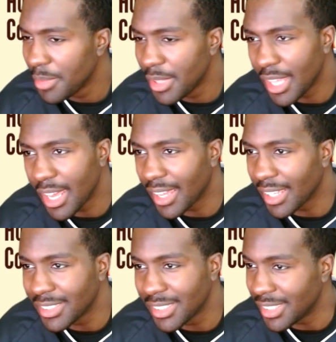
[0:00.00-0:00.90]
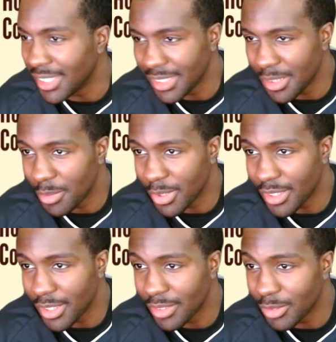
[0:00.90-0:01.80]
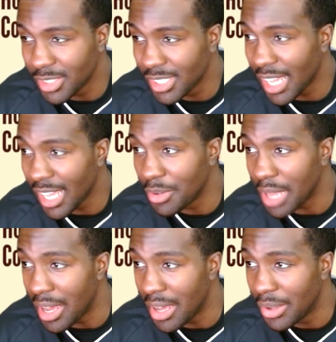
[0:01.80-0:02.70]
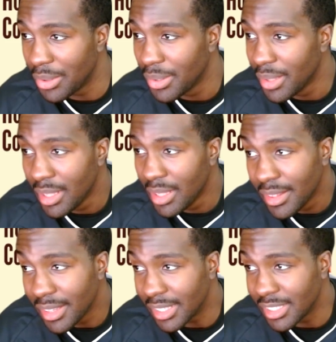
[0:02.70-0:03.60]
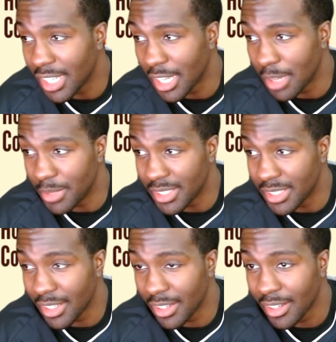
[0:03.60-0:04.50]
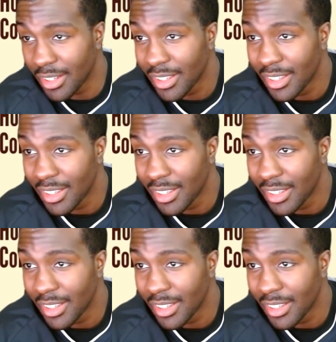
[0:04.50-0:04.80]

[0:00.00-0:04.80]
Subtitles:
Yeah, I guess the system, but we'll see how things shake up this year.